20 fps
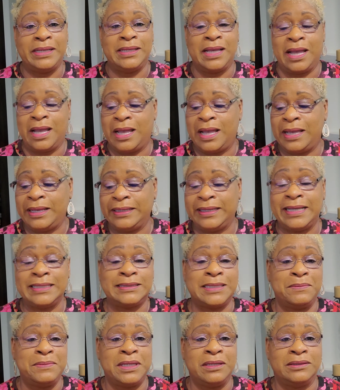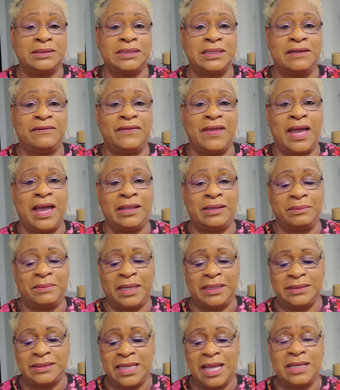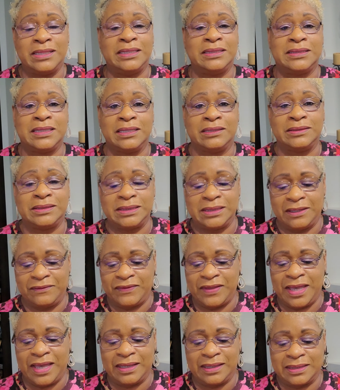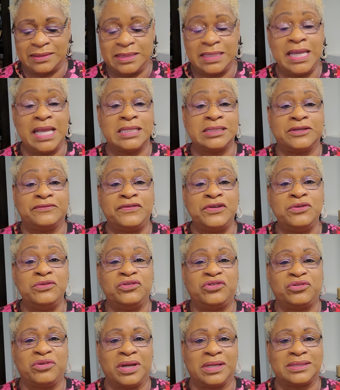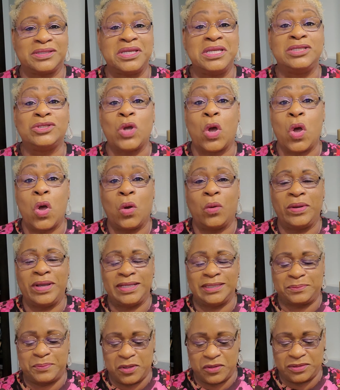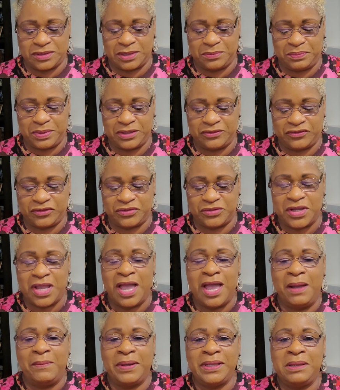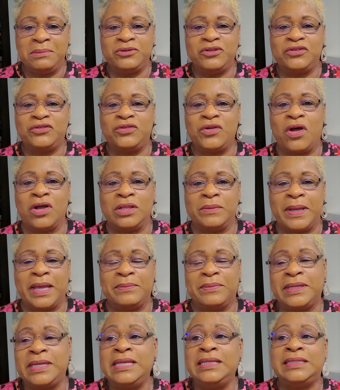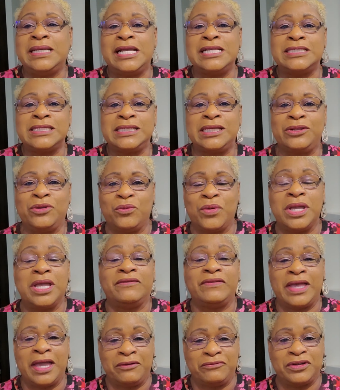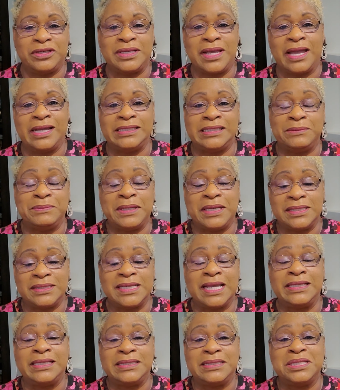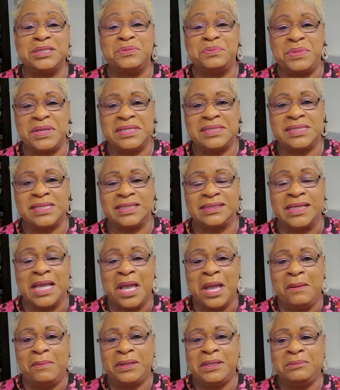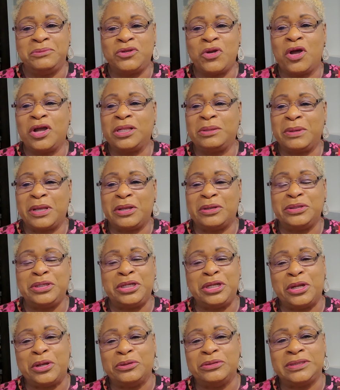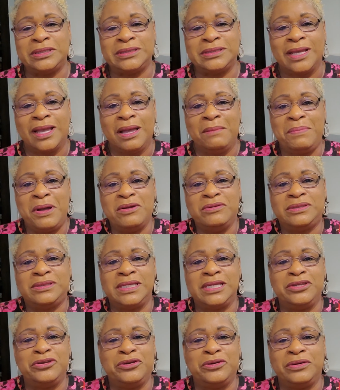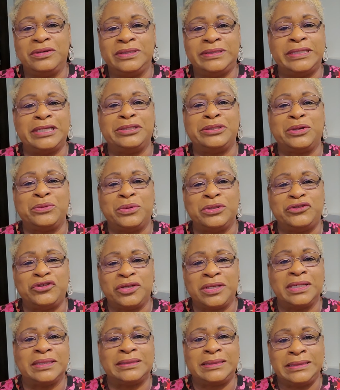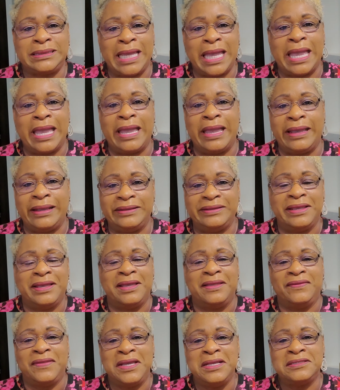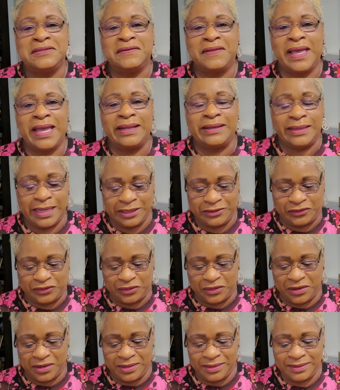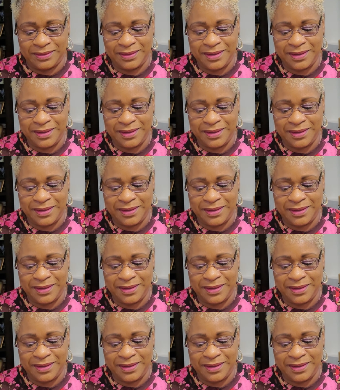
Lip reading: I guess I'm guilty of that, and my son is guilty of that because he has a food truck, so he's always posting pictures. But I'm just talking about, but he does it in a way of advertising because that is his business. But I'm talking about, you know, just posting your dinner, what you cook today, and things of that nature.